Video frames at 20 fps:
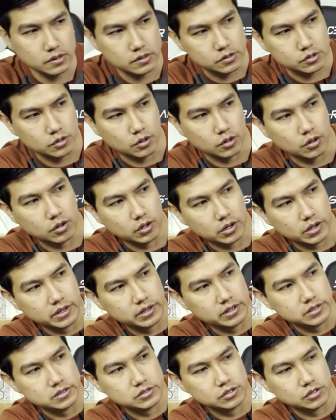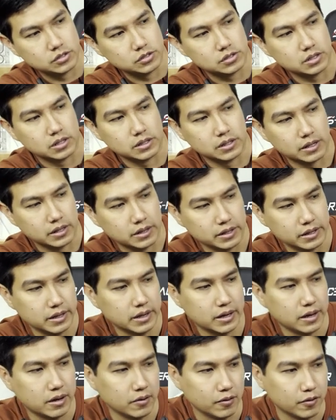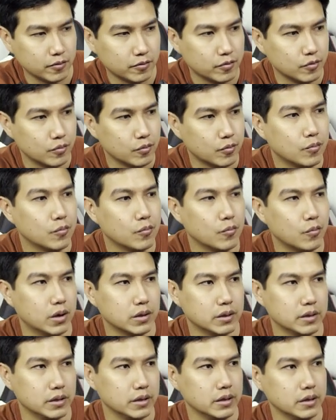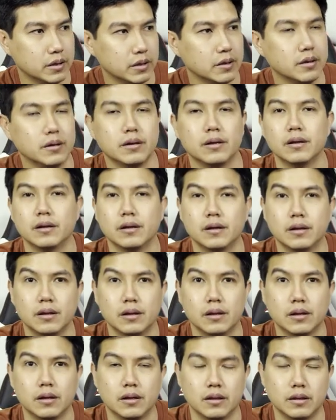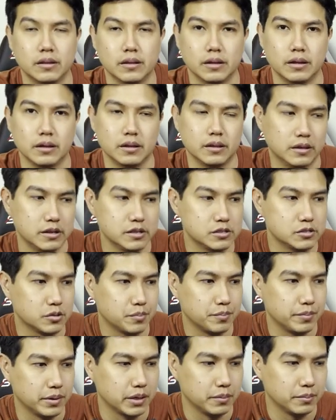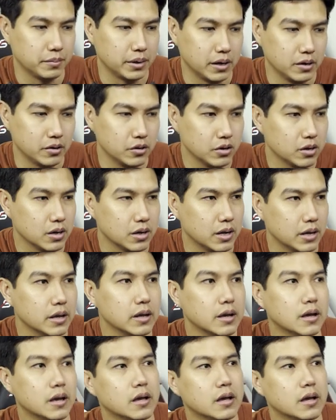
so here's just an idea of what the, the distro plate might look like.